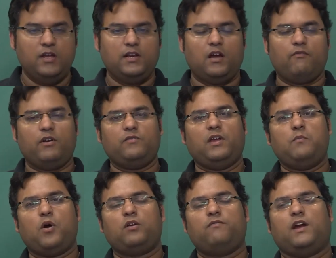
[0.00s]
Now one of the
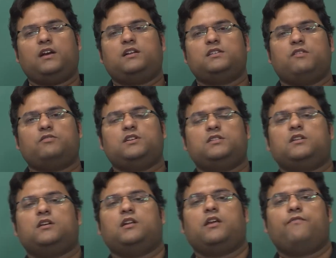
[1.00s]
important factors I was just
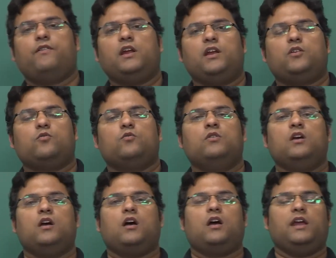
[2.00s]
referring to
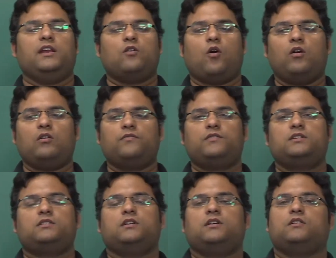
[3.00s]
in all of
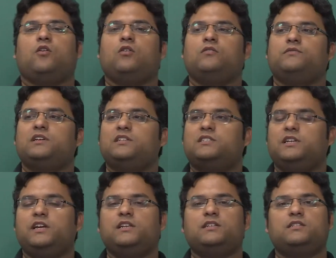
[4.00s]
this, all of these
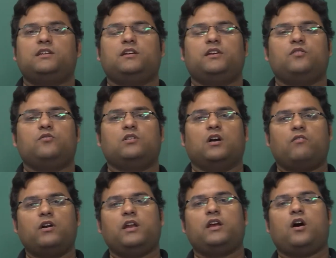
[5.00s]
genes
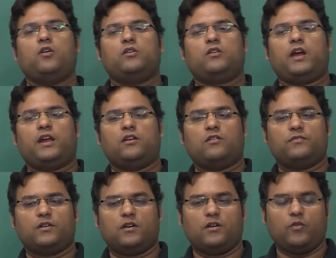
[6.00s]
governing how you're kind of
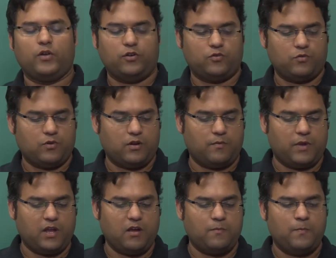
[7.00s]
going to
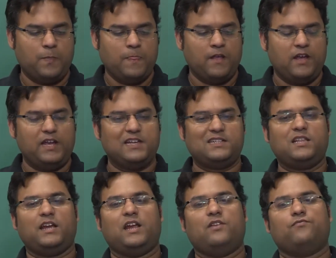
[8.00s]
become is
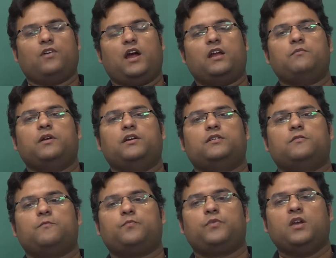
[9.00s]
the environment.
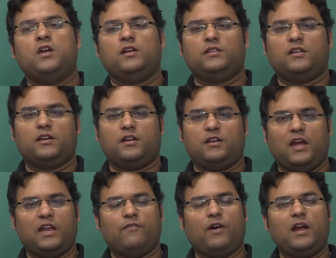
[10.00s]
The
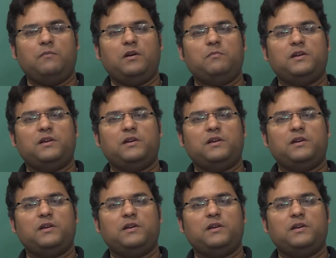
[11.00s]
environment